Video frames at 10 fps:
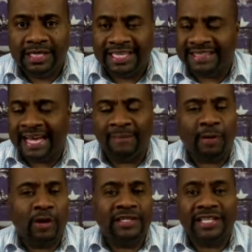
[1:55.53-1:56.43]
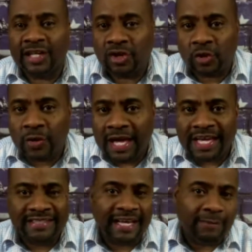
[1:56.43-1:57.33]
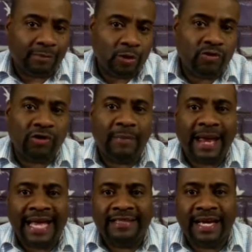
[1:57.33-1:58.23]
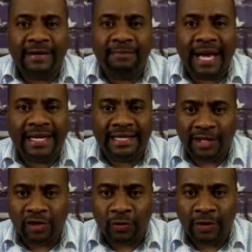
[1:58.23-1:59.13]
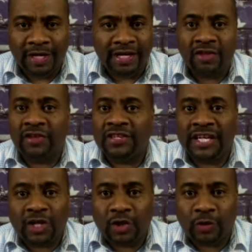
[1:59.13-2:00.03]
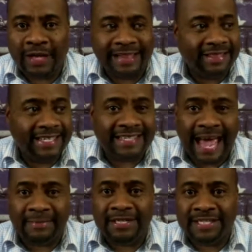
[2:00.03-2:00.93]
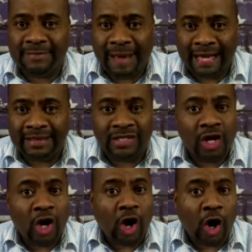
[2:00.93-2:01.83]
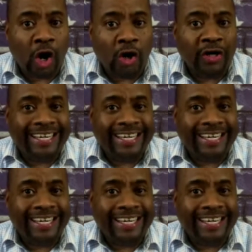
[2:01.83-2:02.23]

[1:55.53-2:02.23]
It's not a partisan issue. It's not a pro-Trump, anti-Biden issue. It's just an issue that these absentee ballots are